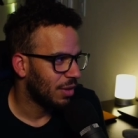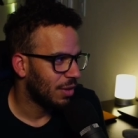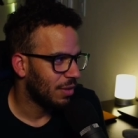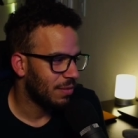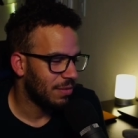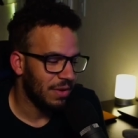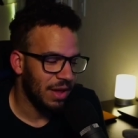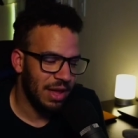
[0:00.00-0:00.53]

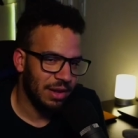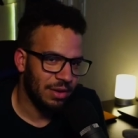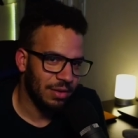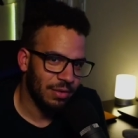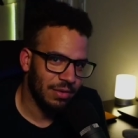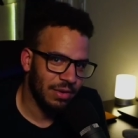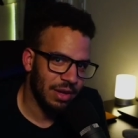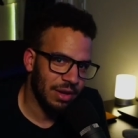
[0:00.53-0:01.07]
fan
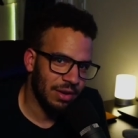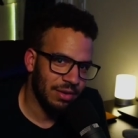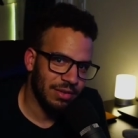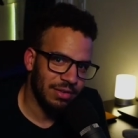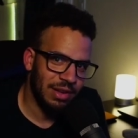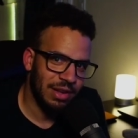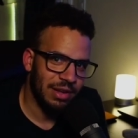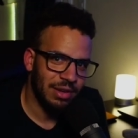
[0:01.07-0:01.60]
over there
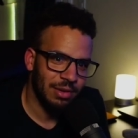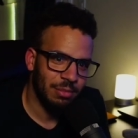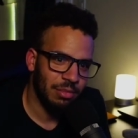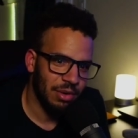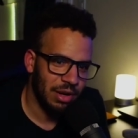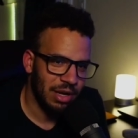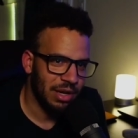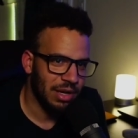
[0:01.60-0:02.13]
decided to
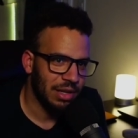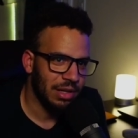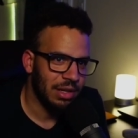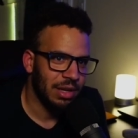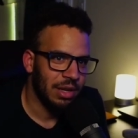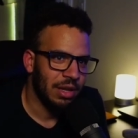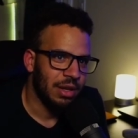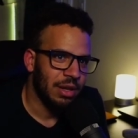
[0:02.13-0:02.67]
bring in
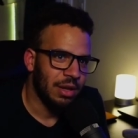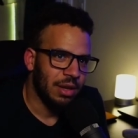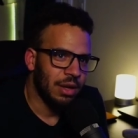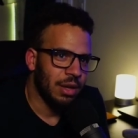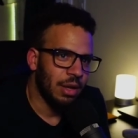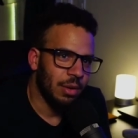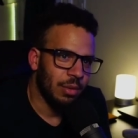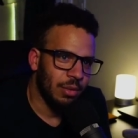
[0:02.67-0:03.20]

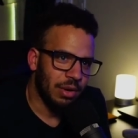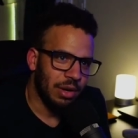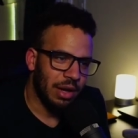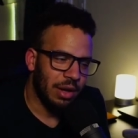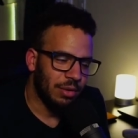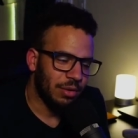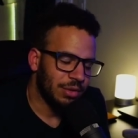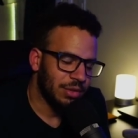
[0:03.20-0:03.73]
what I
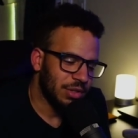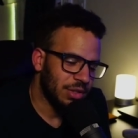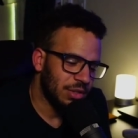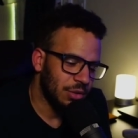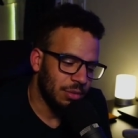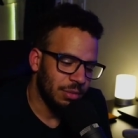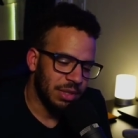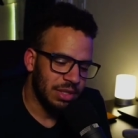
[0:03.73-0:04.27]
will
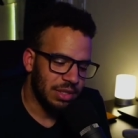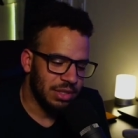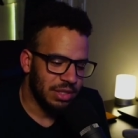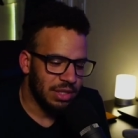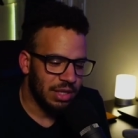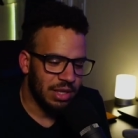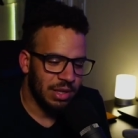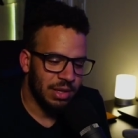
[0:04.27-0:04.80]
assume is
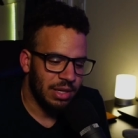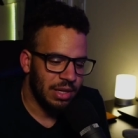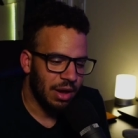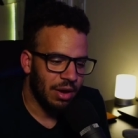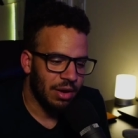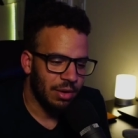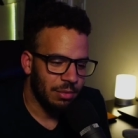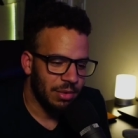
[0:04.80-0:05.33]
the
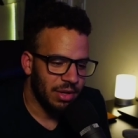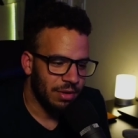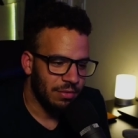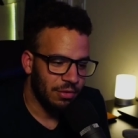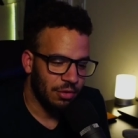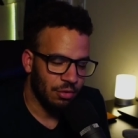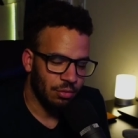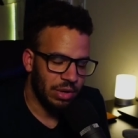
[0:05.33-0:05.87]
army of
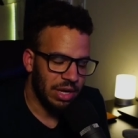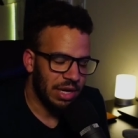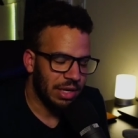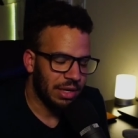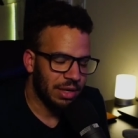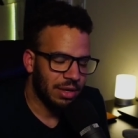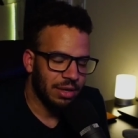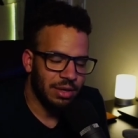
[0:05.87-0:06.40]

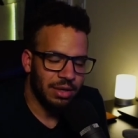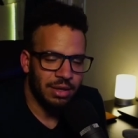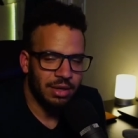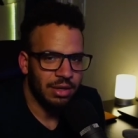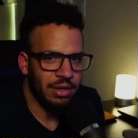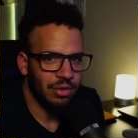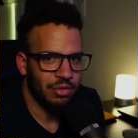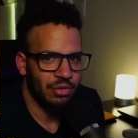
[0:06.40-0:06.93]
green
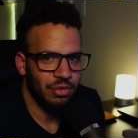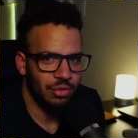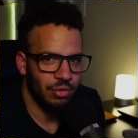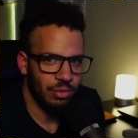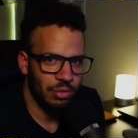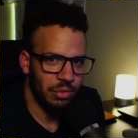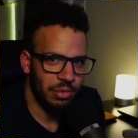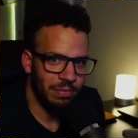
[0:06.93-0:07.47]

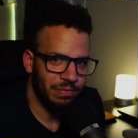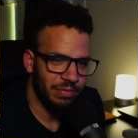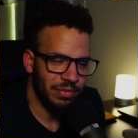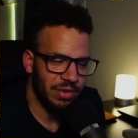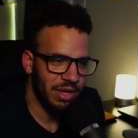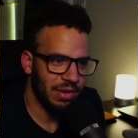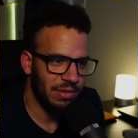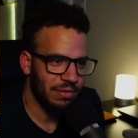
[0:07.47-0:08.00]
to
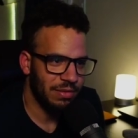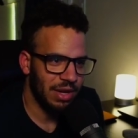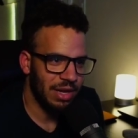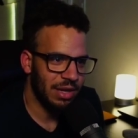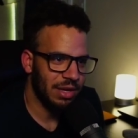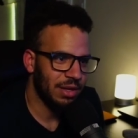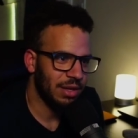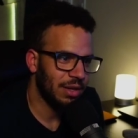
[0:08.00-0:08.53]

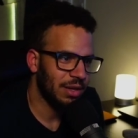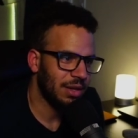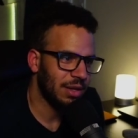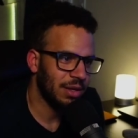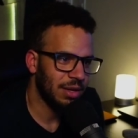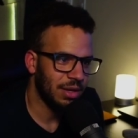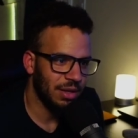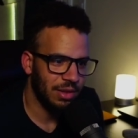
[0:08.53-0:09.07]
invade
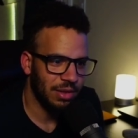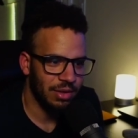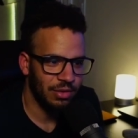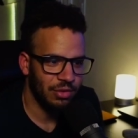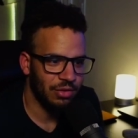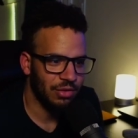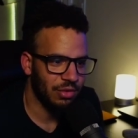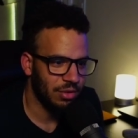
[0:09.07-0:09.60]

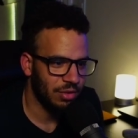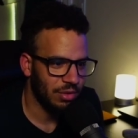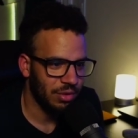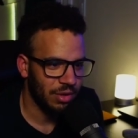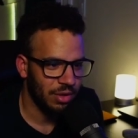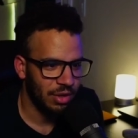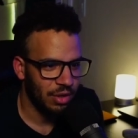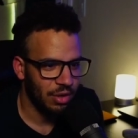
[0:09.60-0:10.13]
this
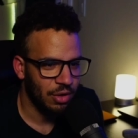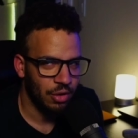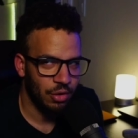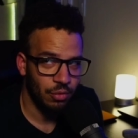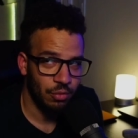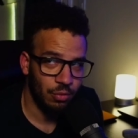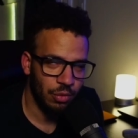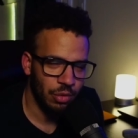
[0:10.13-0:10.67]

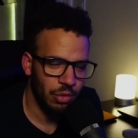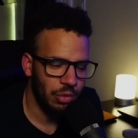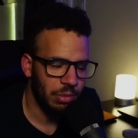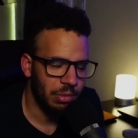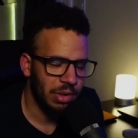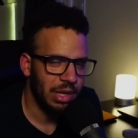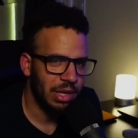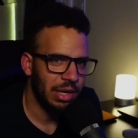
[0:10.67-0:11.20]

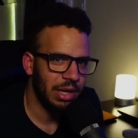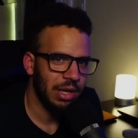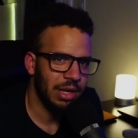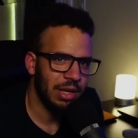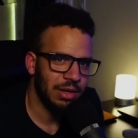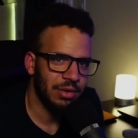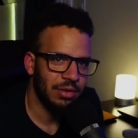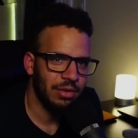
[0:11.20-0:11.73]
room
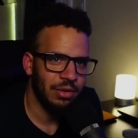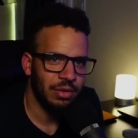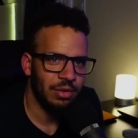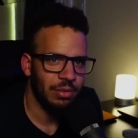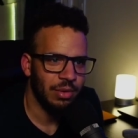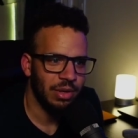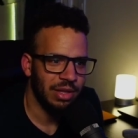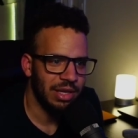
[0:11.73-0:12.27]
and
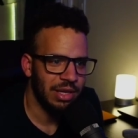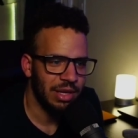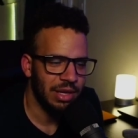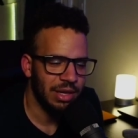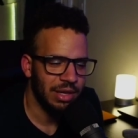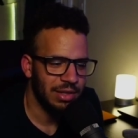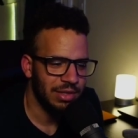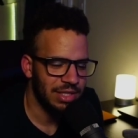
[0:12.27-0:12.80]
really
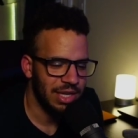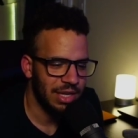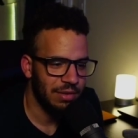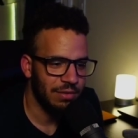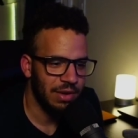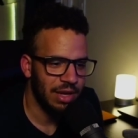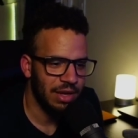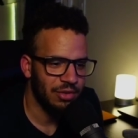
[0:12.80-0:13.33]
uh, take
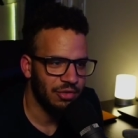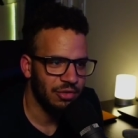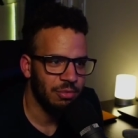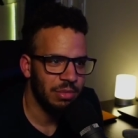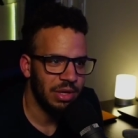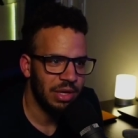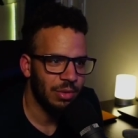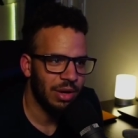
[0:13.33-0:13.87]
advantage of
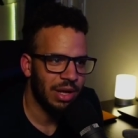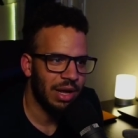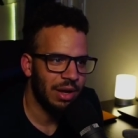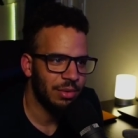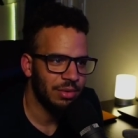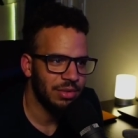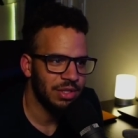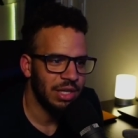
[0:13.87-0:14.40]
me while I was